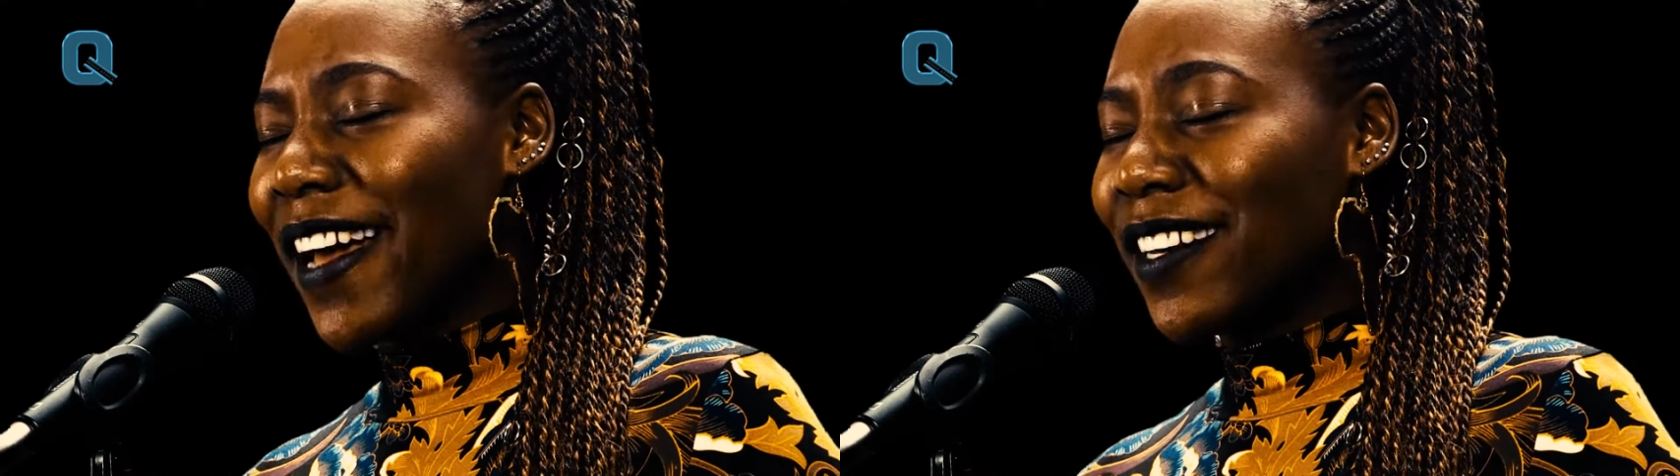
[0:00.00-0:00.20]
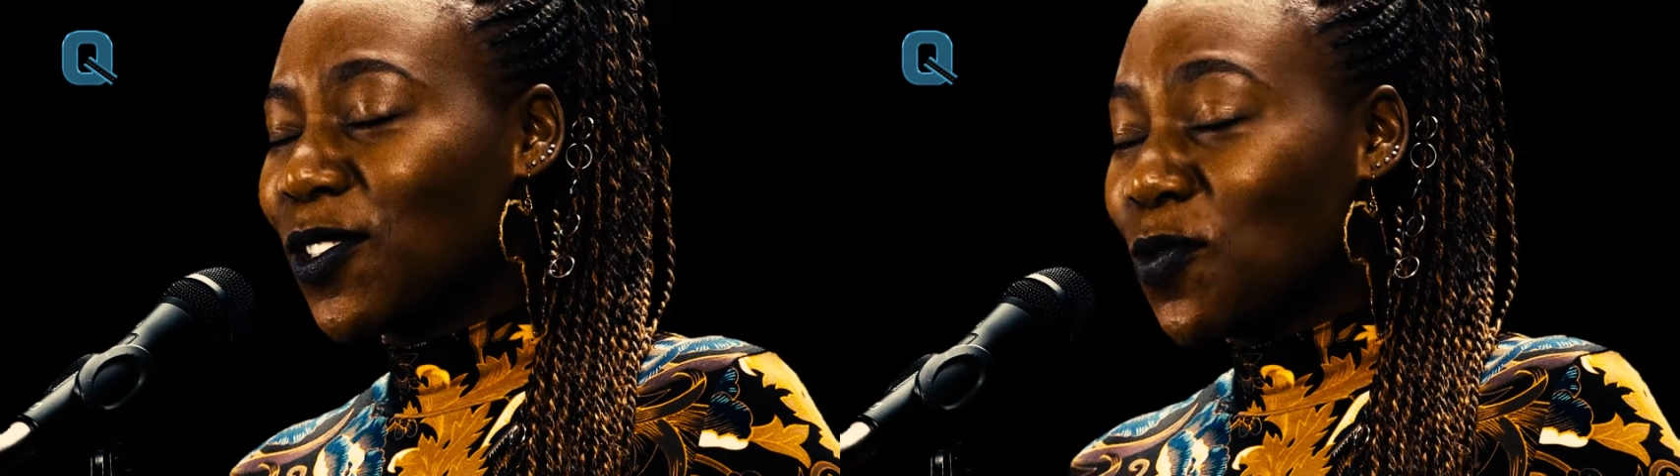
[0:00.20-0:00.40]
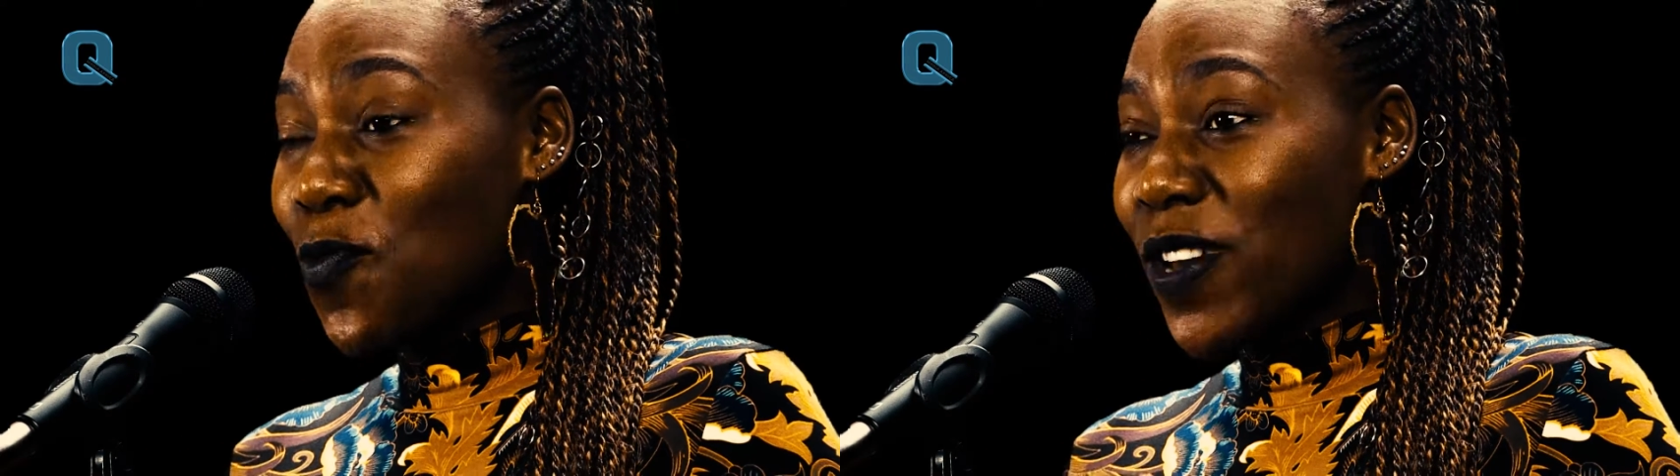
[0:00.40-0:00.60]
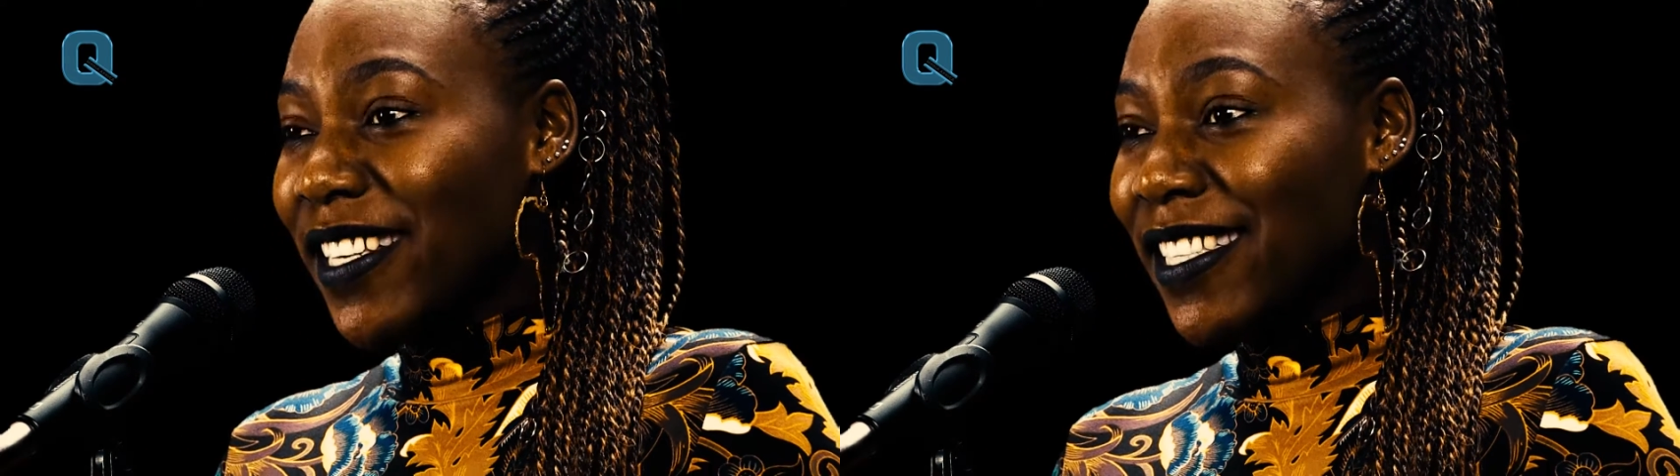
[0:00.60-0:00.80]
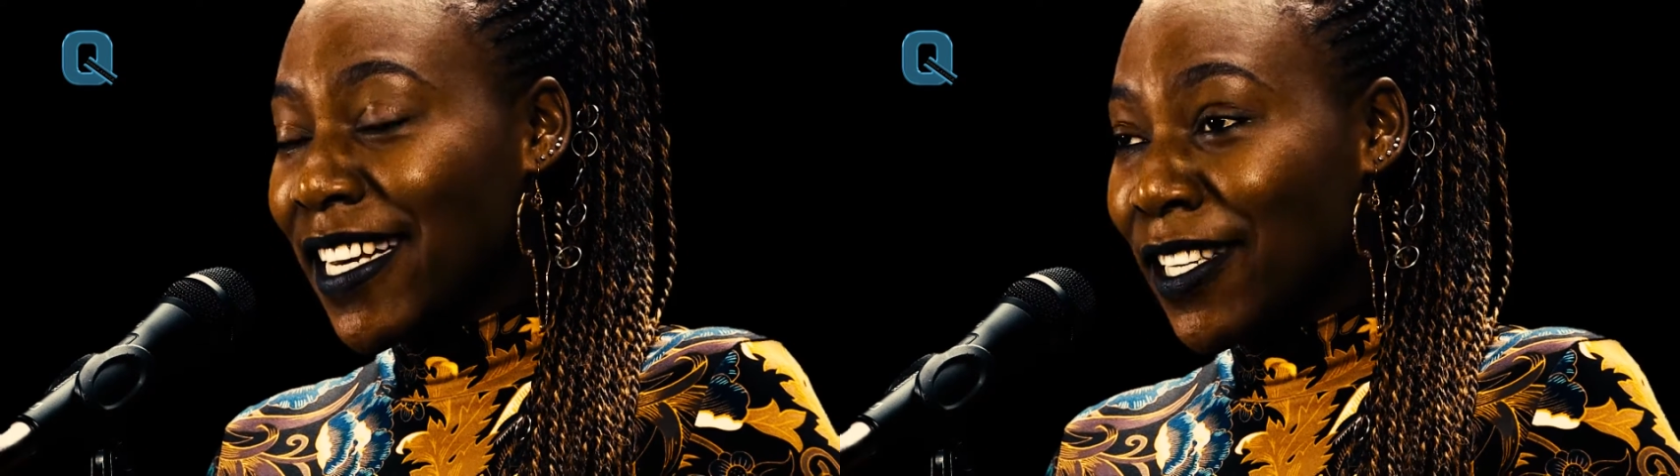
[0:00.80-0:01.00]
like
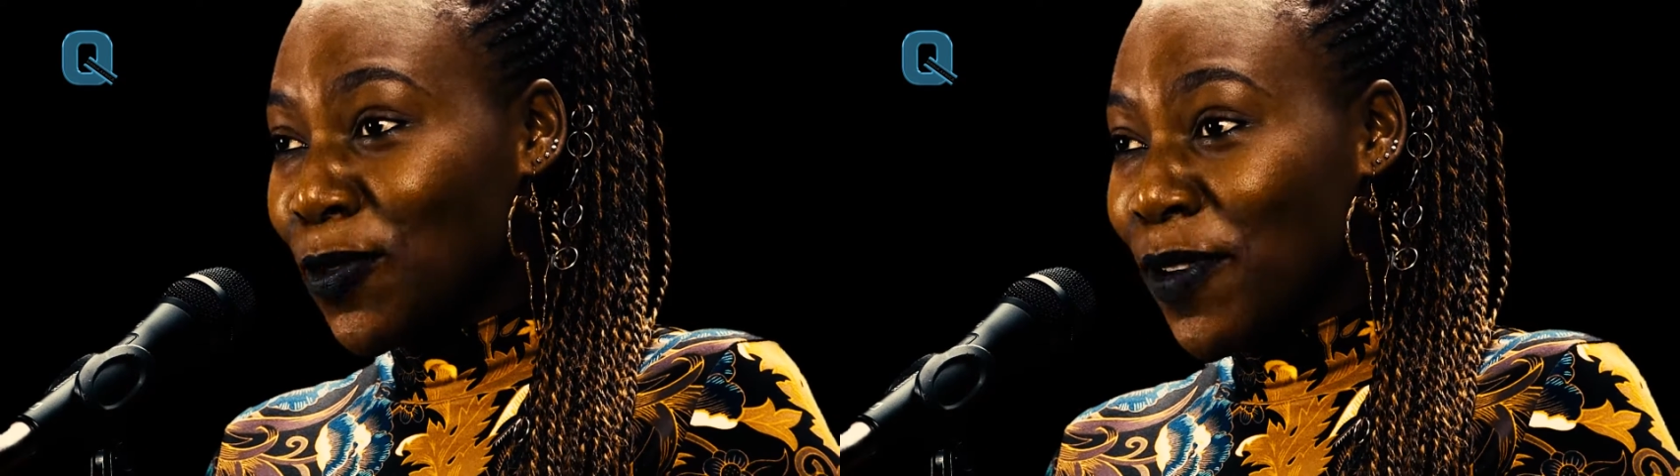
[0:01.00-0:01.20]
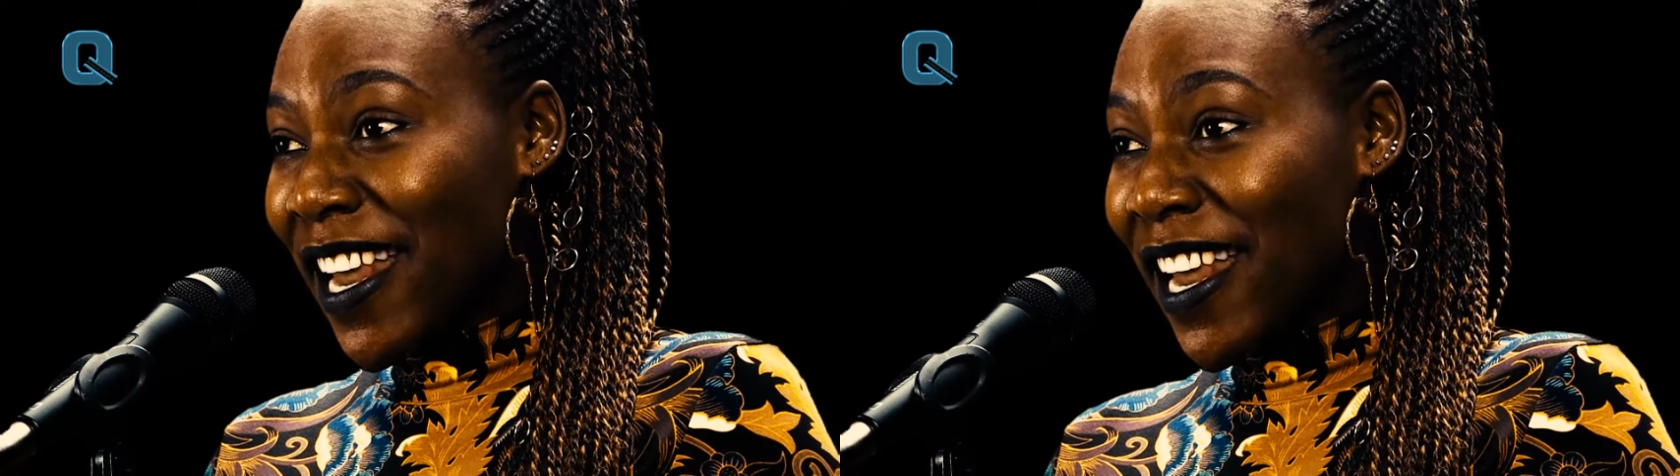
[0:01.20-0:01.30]
squeezing into